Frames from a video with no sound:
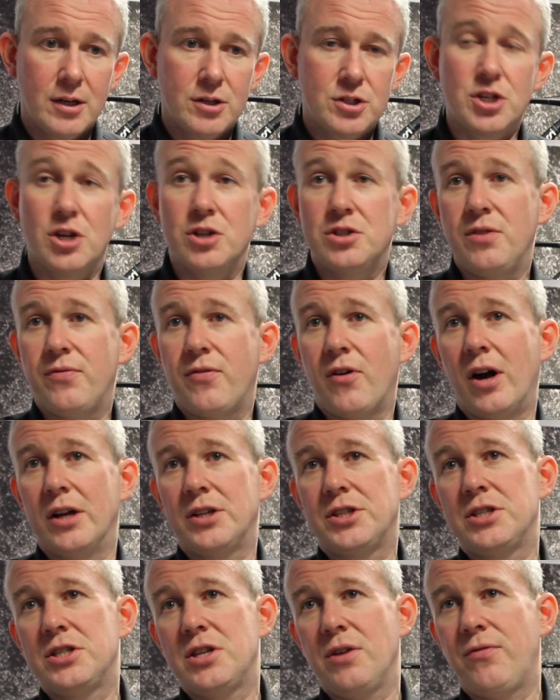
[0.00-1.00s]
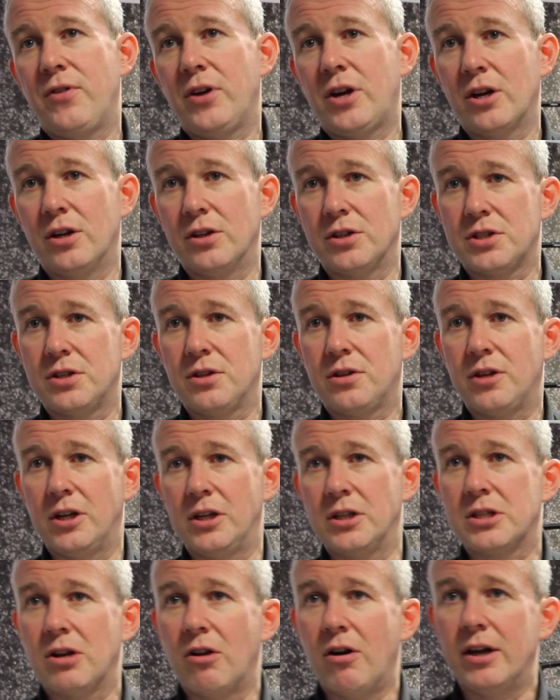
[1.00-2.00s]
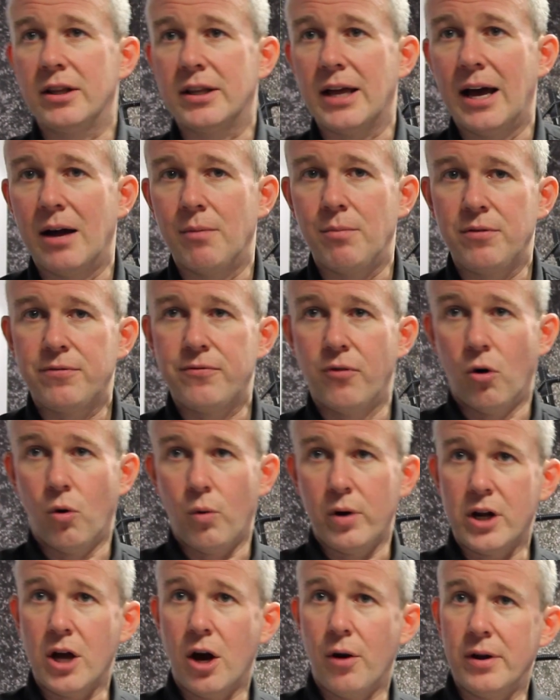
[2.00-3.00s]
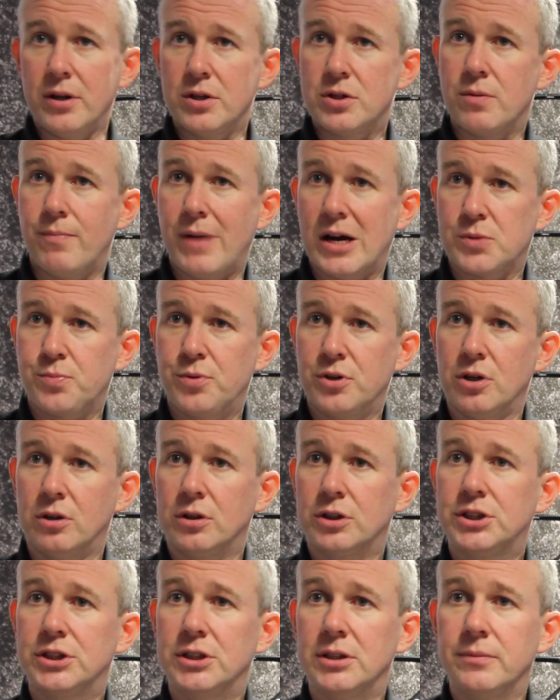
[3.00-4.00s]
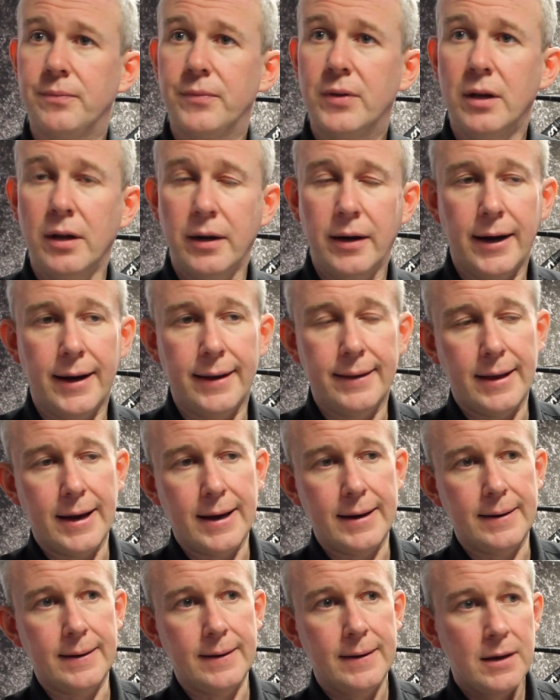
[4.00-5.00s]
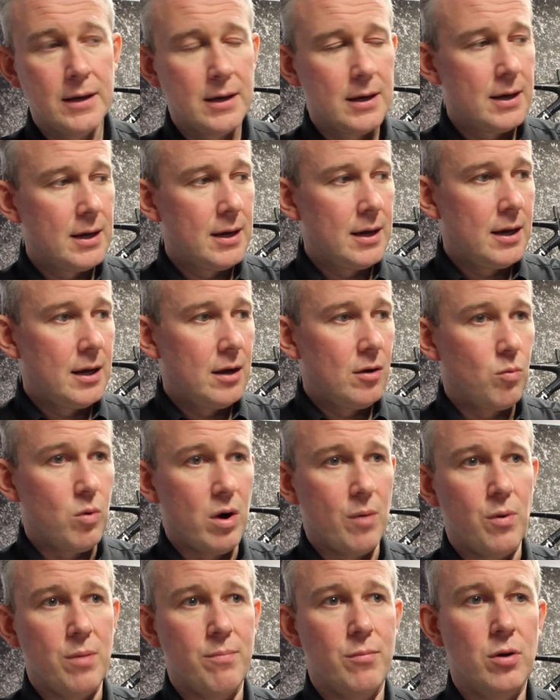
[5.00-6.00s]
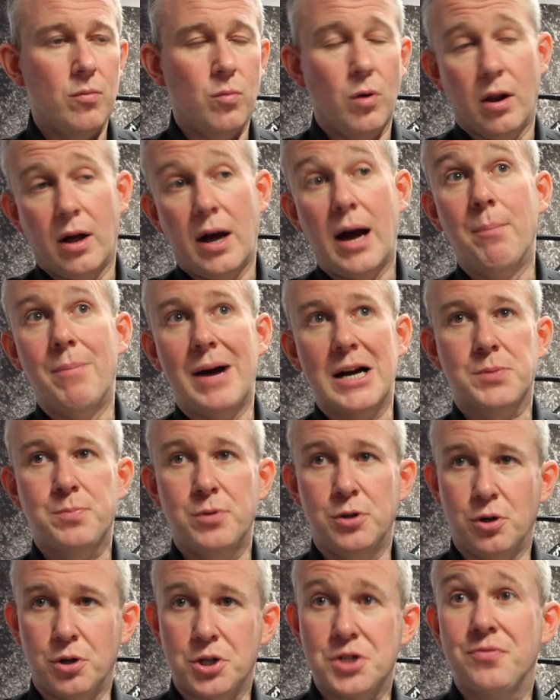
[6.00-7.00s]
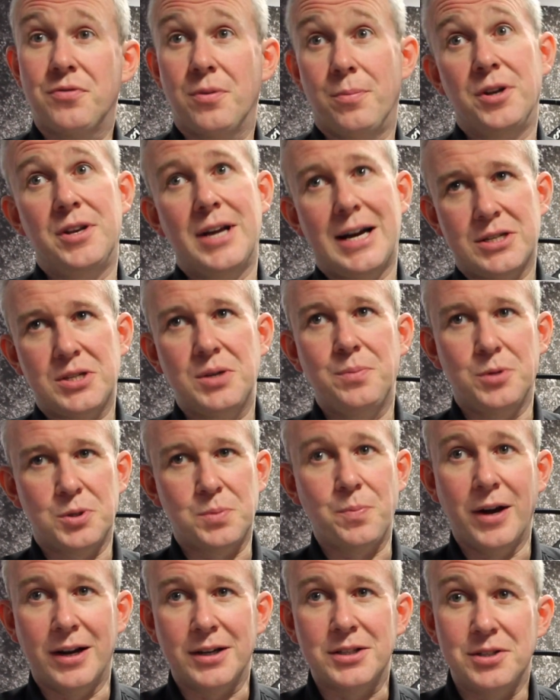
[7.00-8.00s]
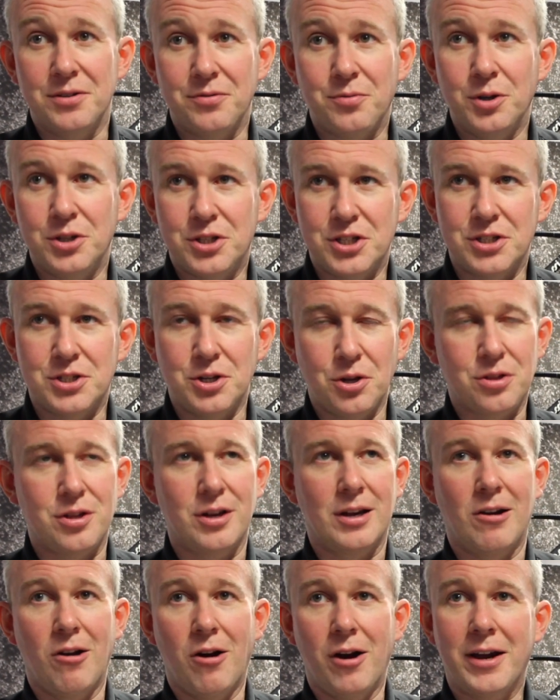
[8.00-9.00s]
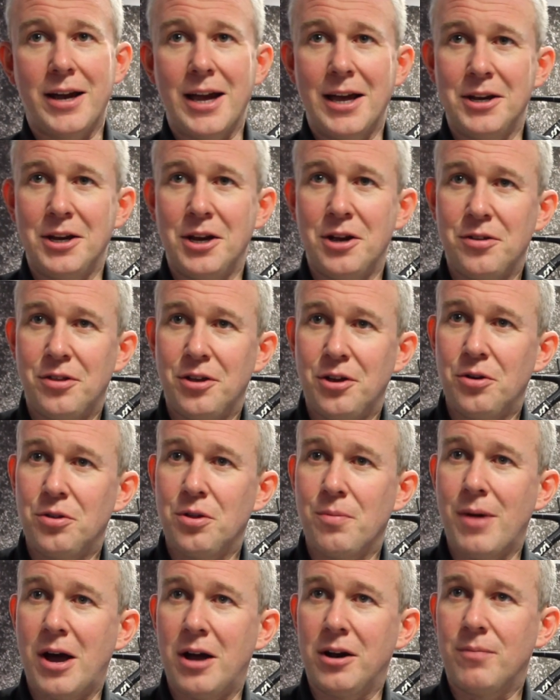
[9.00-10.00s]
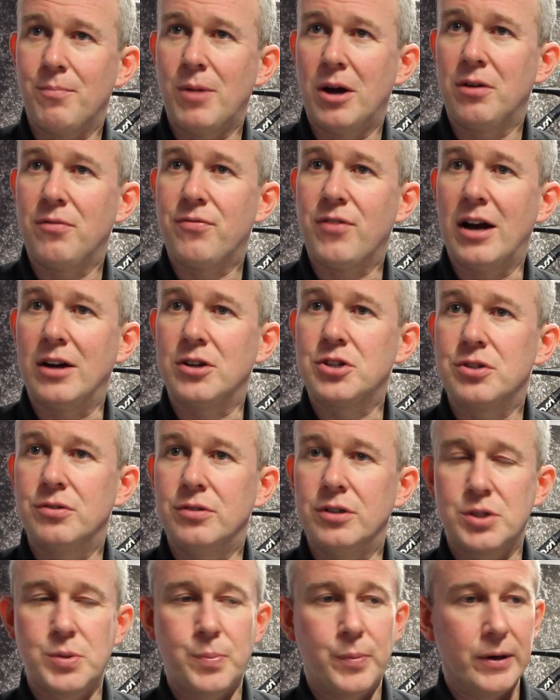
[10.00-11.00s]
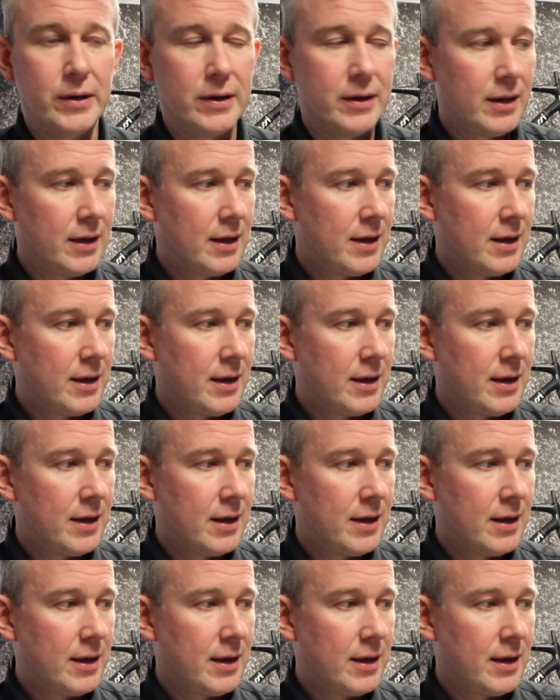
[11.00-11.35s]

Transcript: certified certificates and things like that before we go into mass production. And then when we move a mass production from a Dassi perspective, which is nothing like any of the other manufacturers, but